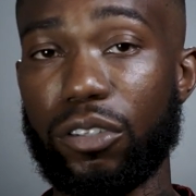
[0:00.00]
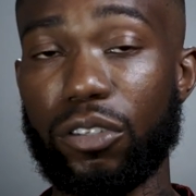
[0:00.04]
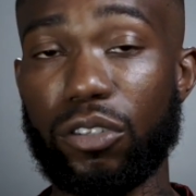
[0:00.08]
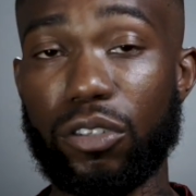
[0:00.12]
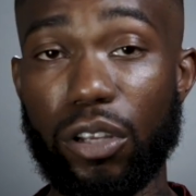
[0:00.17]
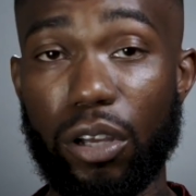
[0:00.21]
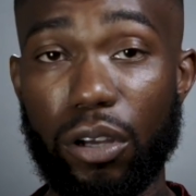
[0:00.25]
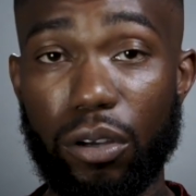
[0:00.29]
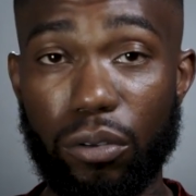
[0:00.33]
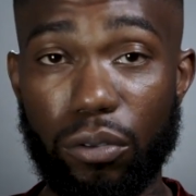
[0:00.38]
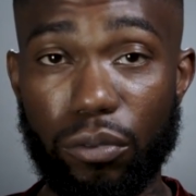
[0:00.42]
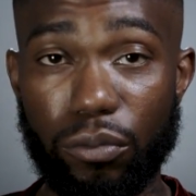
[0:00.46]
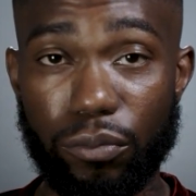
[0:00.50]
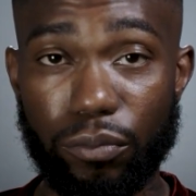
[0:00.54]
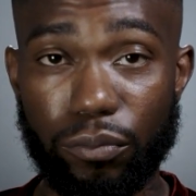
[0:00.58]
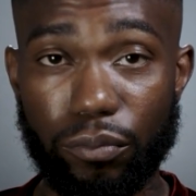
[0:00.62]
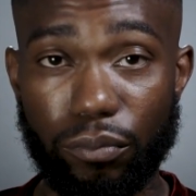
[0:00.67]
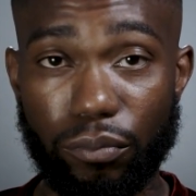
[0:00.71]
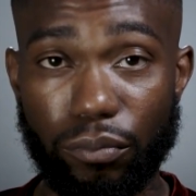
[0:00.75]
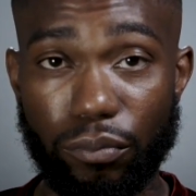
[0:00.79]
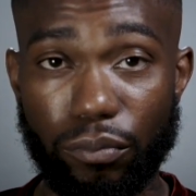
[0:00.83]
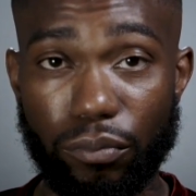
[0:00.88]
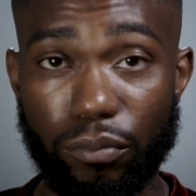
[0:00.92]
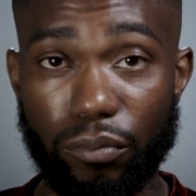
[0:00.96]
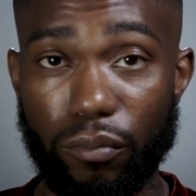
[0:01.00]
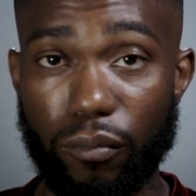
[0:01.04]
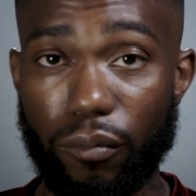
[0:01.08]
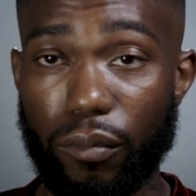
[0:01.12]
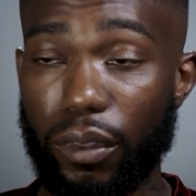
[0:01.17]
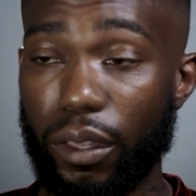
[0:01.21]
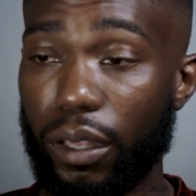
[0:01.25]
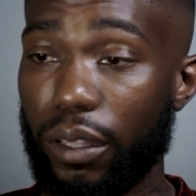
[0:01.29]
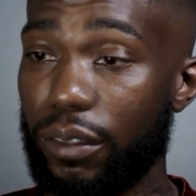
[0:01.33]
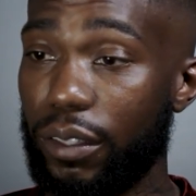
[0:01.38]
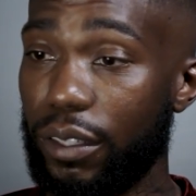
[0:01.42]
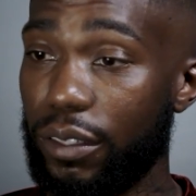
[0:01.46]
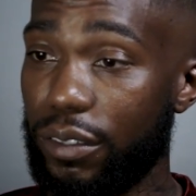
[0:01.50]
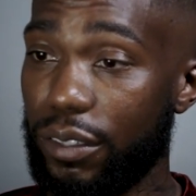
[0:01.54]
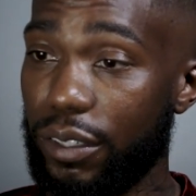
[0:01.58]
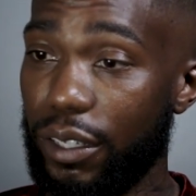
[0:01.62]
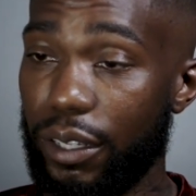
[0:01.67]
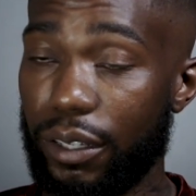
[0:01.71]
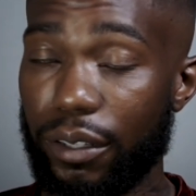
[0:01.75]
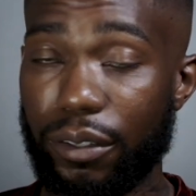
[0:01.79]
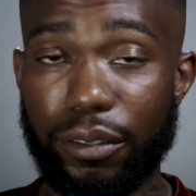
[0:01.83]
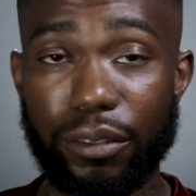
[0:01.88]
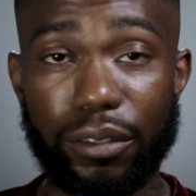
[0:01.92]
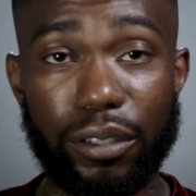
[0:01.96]
So this
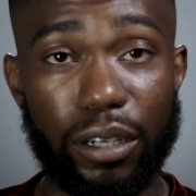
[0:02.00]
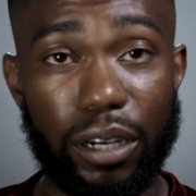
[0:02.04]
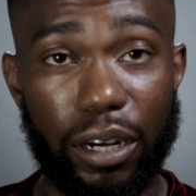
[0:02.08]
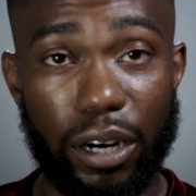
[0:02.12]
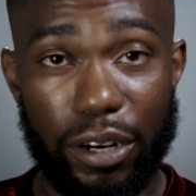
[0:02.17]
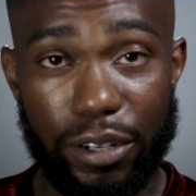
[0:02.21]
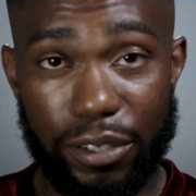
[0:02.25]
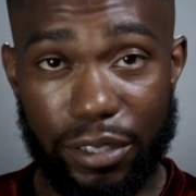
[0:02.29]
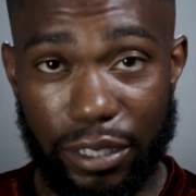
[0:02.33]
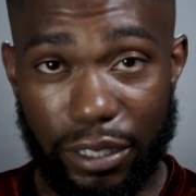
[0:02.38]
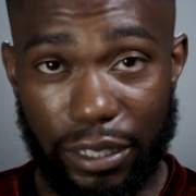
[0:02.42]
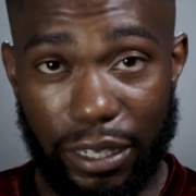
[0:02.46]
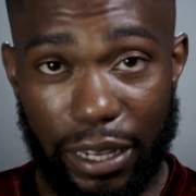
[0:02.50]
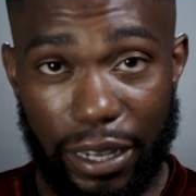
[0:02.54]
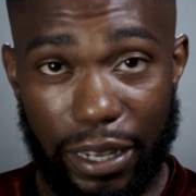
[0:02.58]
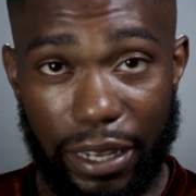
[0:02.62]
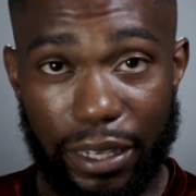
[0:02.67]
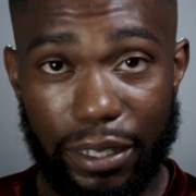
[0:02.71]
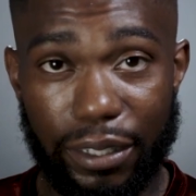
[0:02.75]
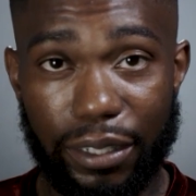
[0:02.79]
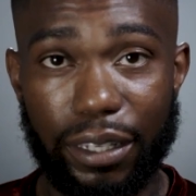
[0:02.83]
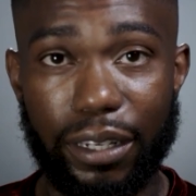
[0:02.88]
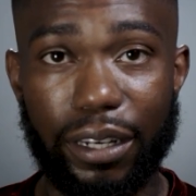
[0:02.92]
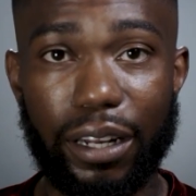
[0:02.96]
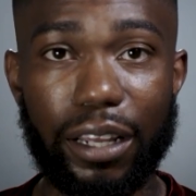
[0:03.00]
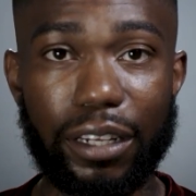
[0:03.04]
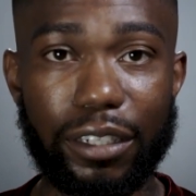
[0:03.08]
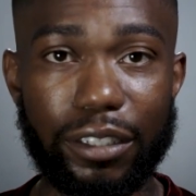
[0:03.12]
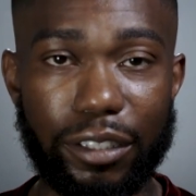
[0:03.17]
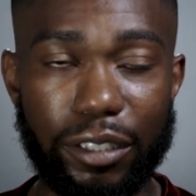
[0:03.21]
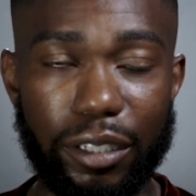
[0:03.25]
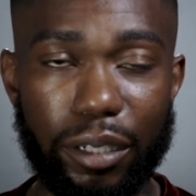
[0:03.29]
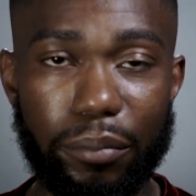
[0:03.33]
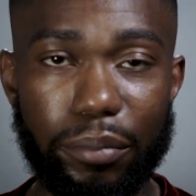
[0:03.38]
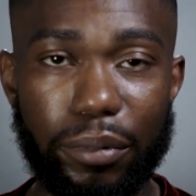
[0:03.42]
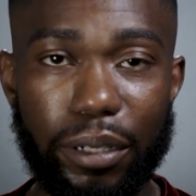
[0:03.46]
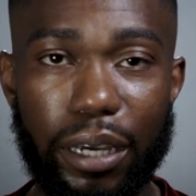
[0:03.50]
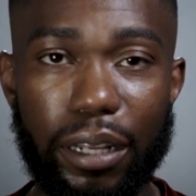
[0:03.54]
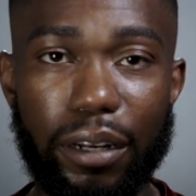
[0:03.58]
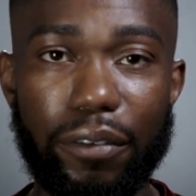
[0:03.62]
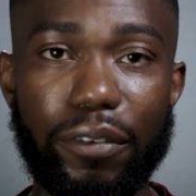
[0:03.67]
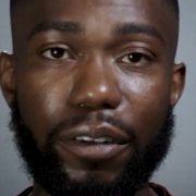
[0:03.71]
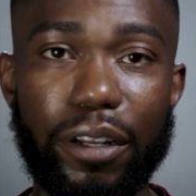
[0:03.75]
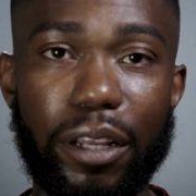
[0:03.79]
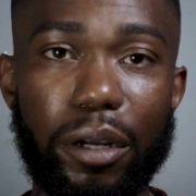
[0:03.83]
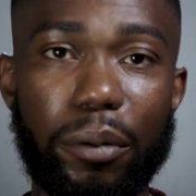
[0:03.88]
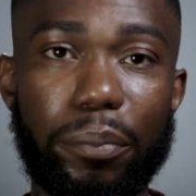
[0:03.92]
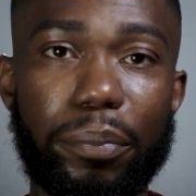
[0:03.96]
year, the cards aligned, and I jumped out
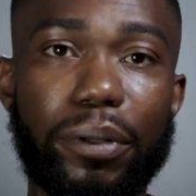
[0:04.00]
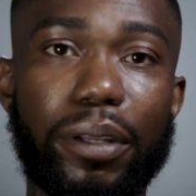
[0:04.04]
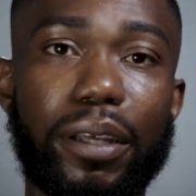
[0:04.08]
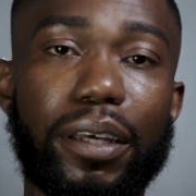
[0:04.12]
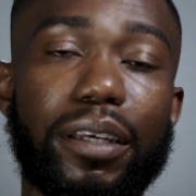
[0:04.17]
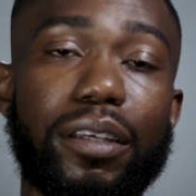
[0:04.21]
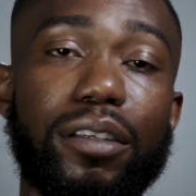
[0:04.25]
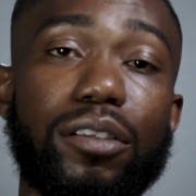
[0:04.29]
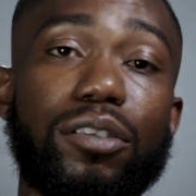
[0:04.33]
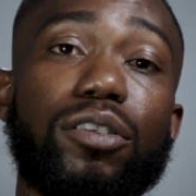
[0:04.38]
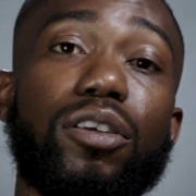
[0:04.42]
of an airplane.